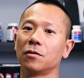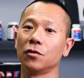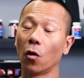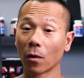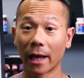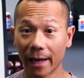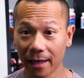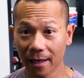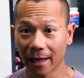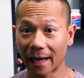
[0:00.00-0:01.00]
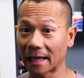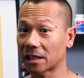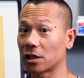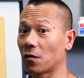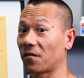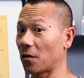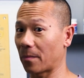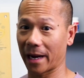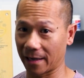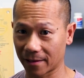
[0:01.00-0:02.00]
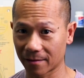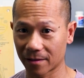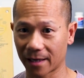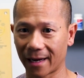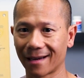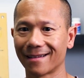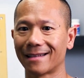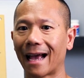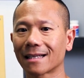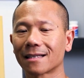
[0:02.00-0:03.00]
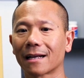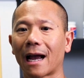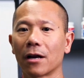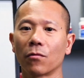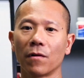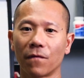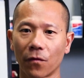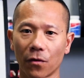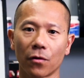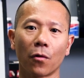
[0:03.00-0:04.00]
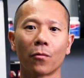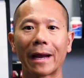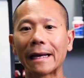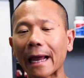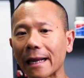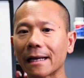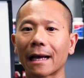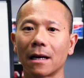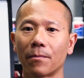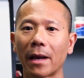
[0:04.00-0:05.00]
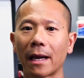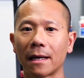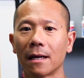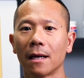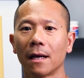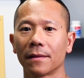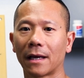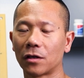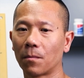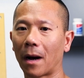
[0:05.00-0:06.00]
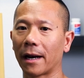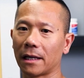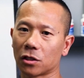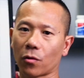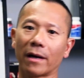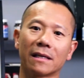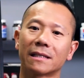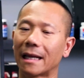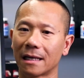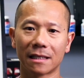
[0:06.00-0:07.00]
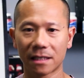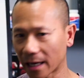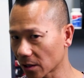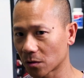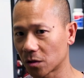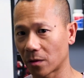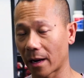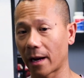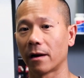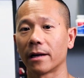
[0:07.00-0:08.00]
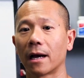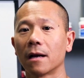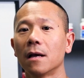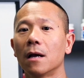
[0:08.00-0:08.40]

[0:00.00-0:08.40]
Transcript: no leg and they still feel pain, okay? That's the kind of refer or radiating kind of pain that your body is trying to send signal to that area,